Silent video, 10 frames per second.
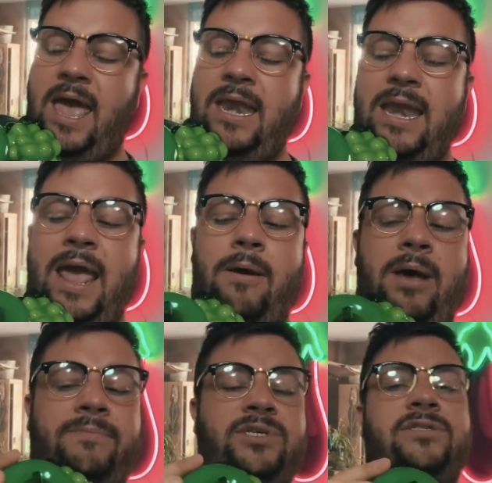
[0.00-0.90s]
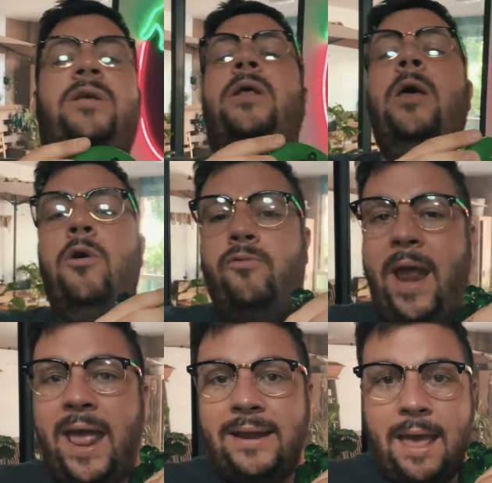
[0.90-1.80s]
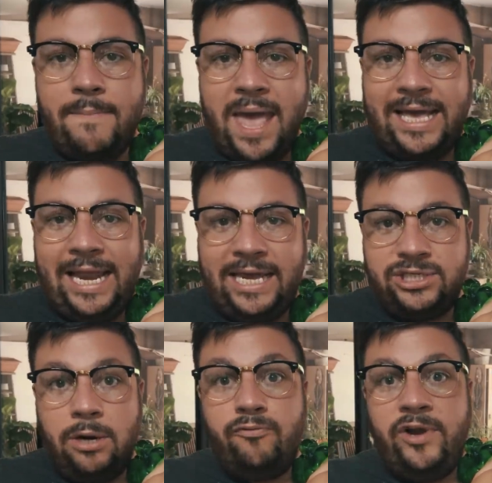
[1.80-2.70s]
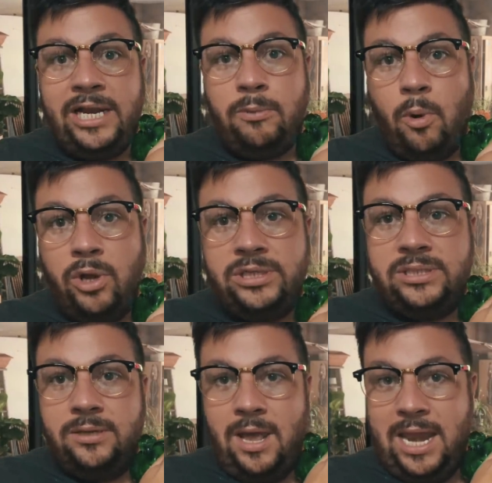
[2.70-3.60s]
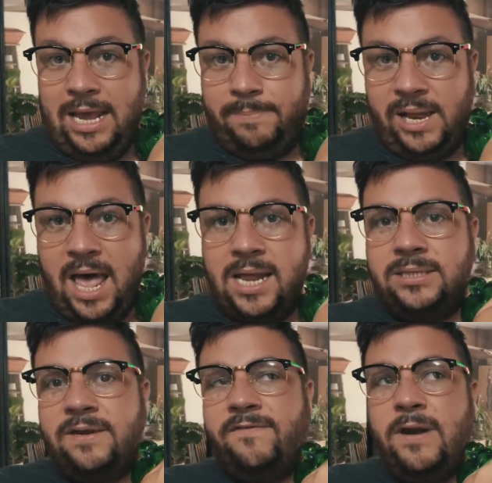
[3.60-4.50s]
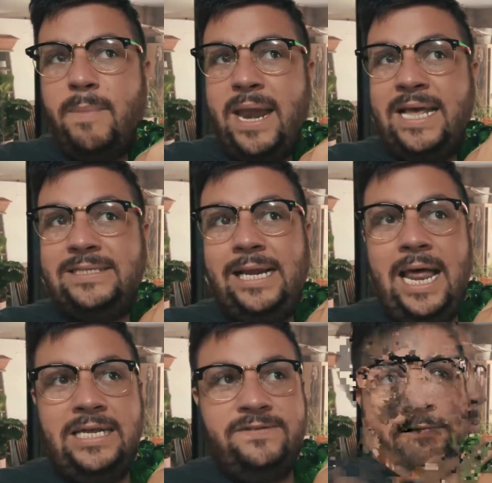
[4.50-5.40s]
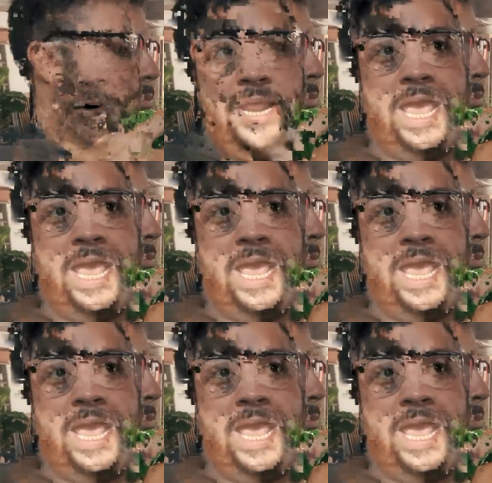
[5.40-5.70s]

and now I'm just gonna round out my collection. I really want an eggplant. A friend of mine has a glass fruit